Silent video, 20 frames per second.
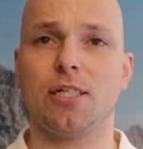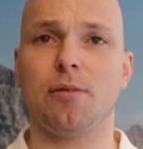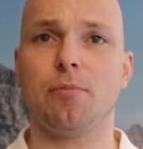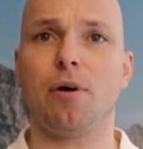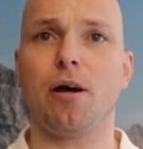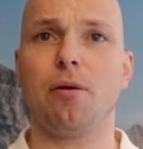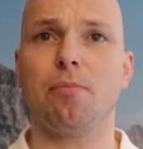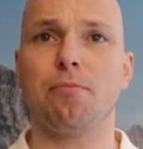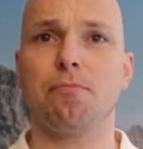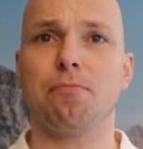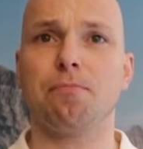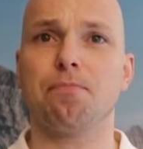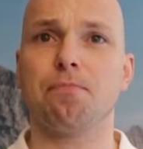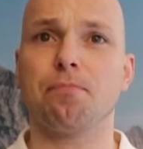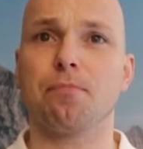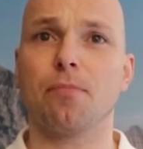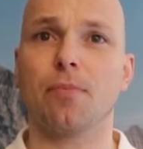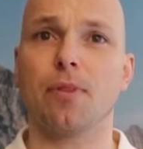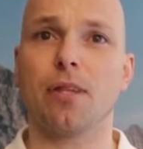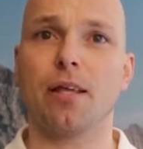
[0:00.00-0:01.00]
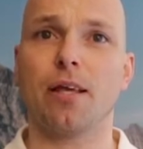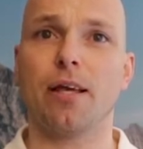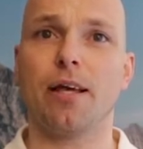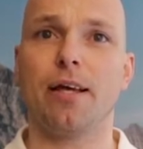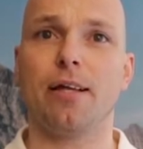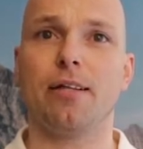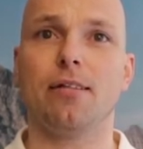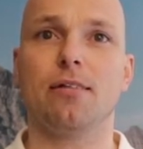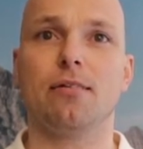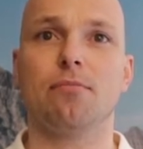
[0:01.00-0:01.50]
keep up,
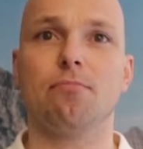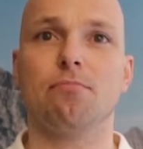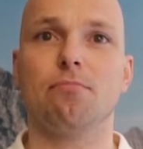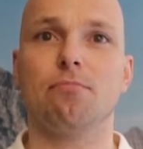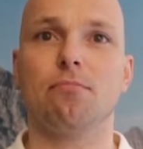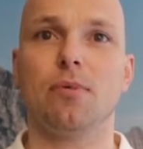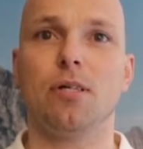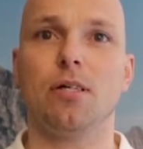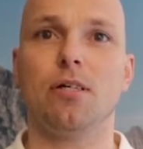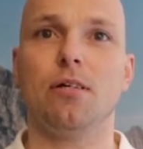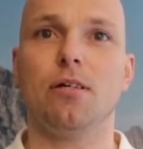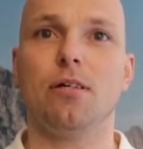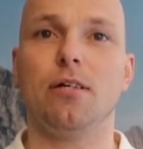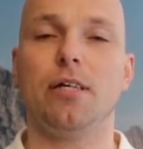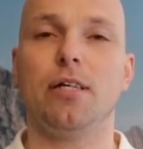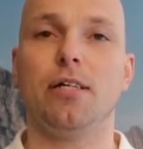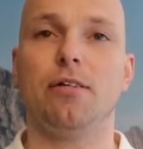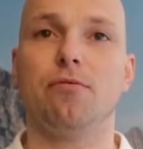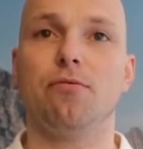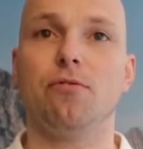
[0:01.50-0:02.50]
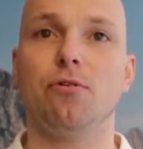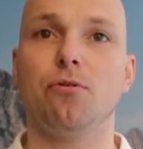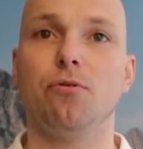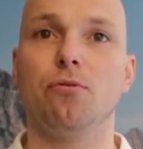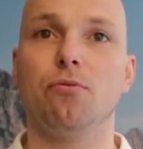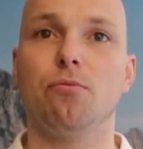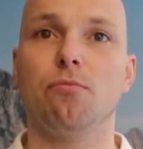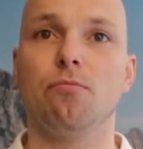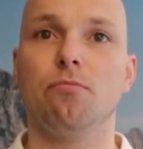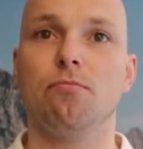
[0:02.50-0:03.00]
and in a
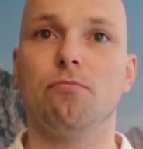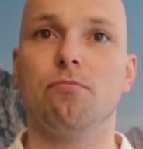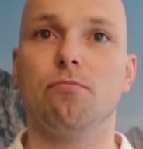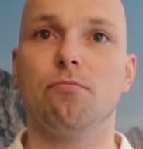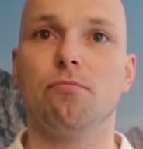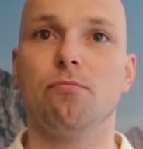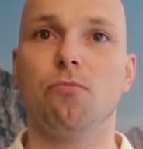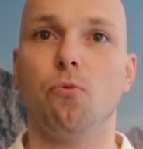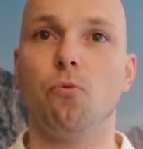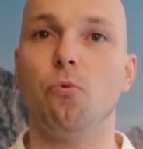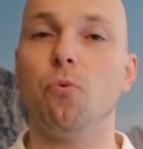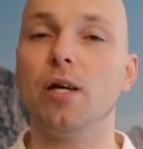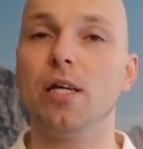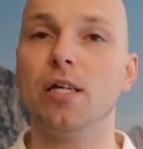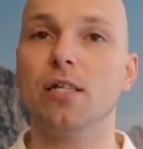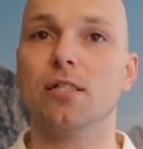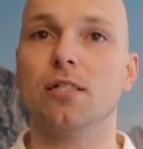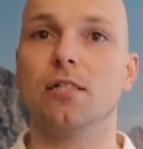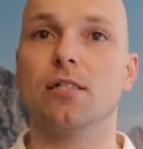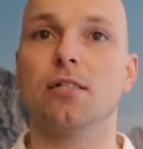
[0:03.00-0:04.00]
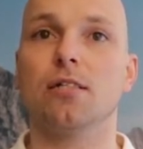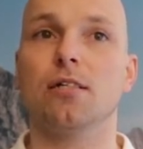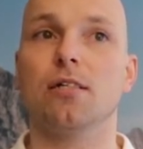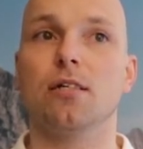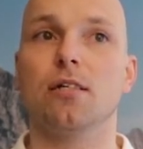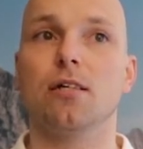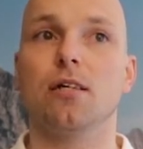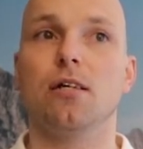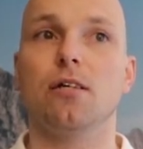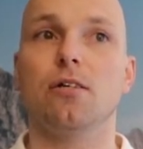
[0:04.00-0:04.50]
few weeks
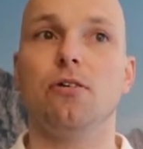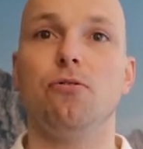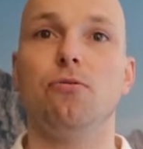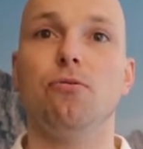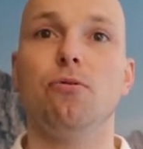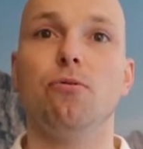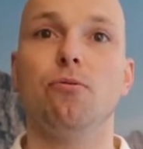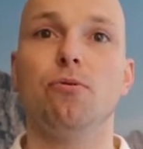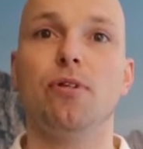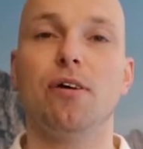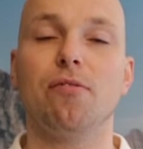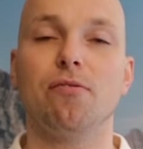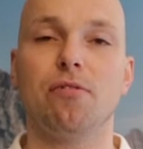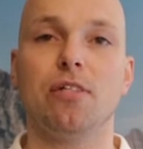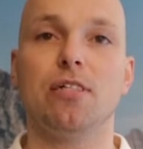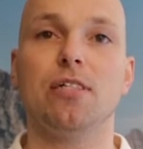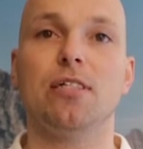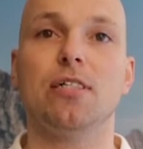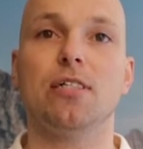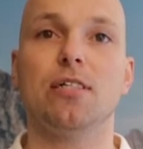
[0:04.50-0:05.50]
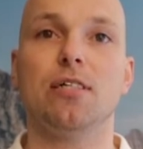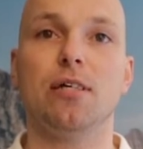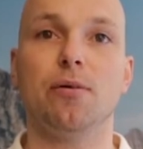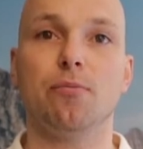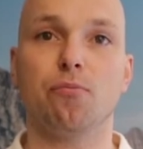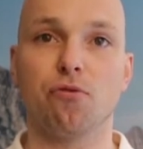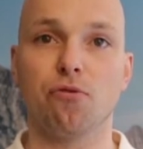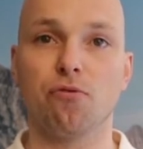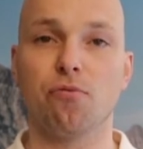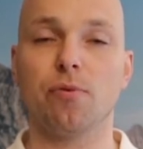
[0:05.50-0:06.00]
you will definitely see
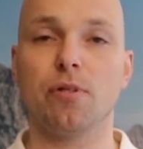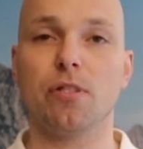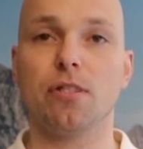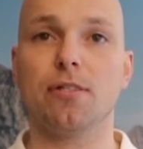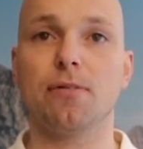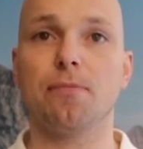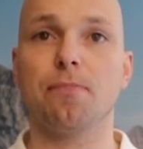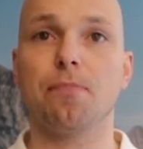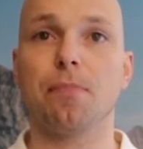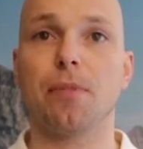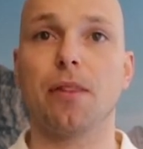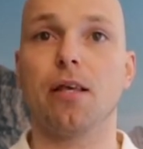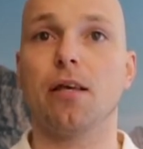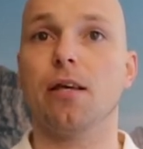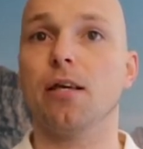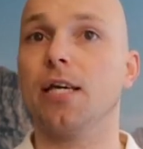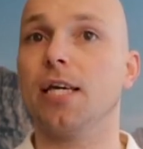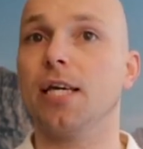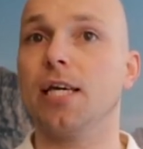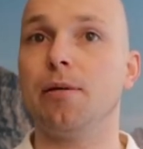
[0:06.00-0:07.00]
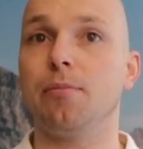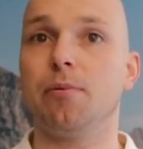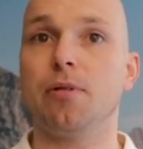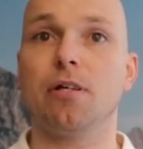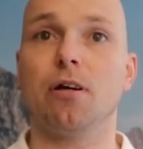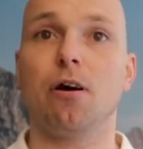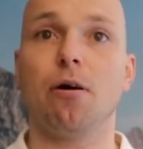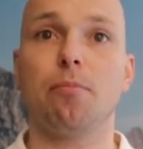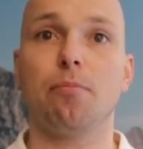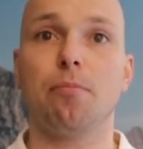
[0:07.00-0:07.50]
improvement. Keep
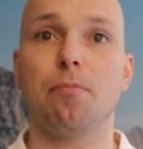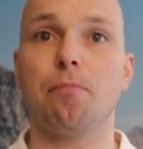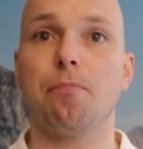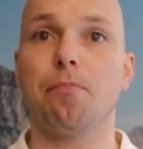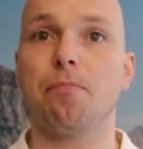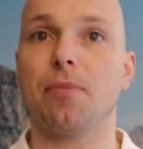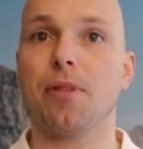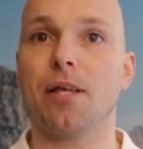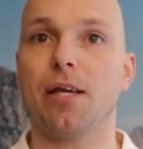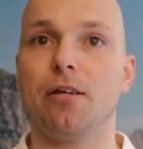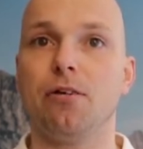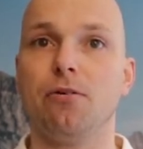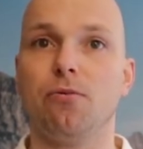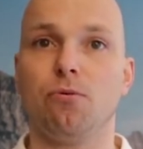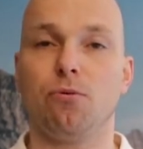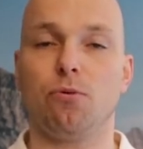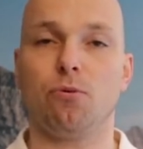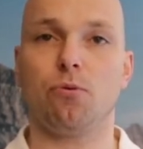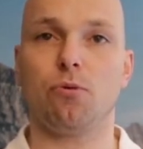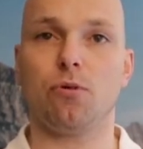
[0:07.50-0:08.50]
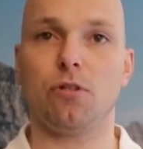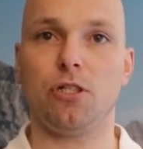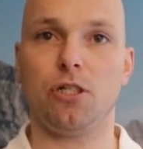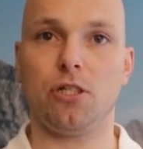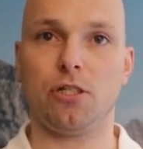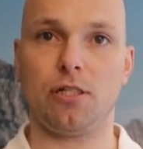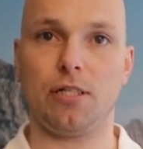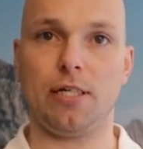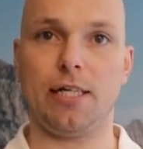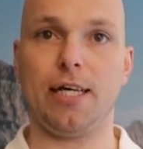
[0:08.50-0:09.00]
it up and you will
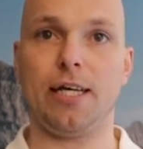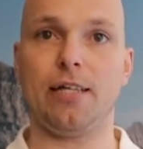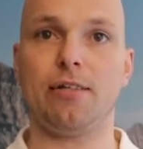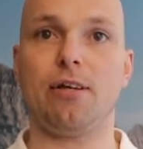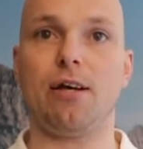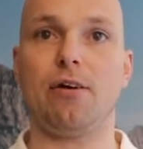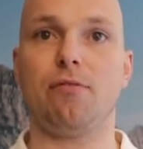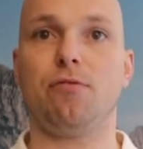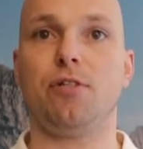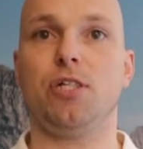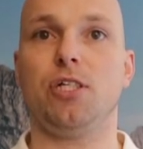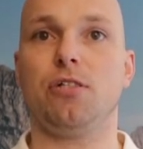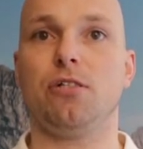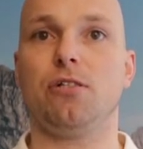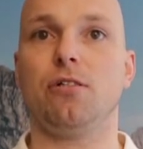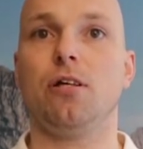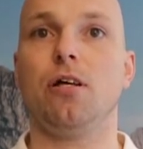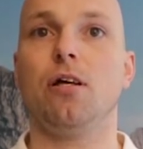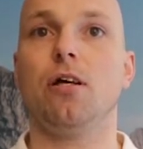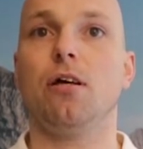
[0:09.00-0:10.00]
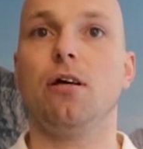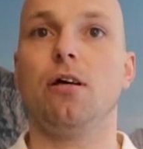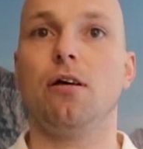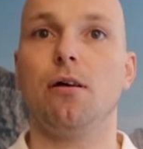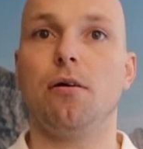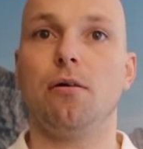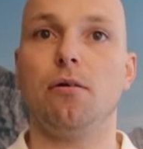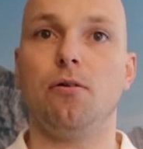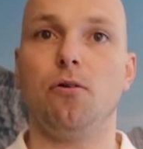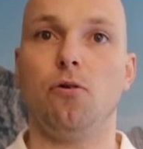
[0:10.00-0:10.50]
just in the end have just
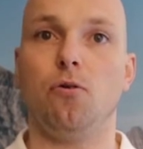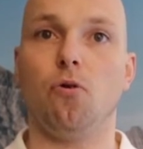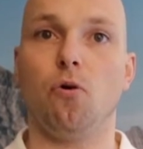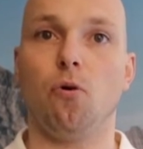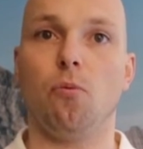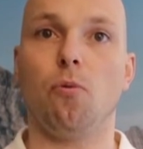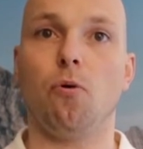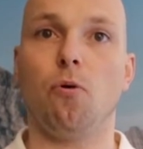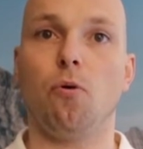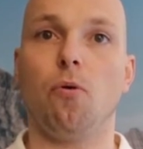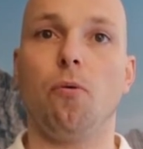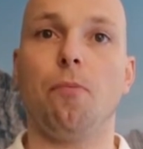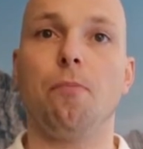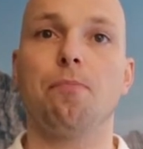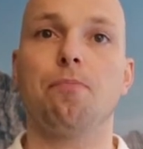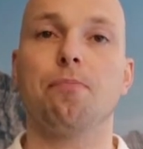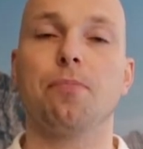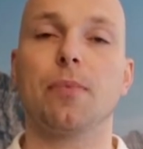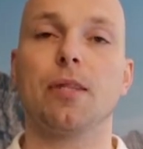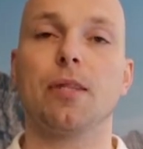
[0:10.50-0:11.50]
normal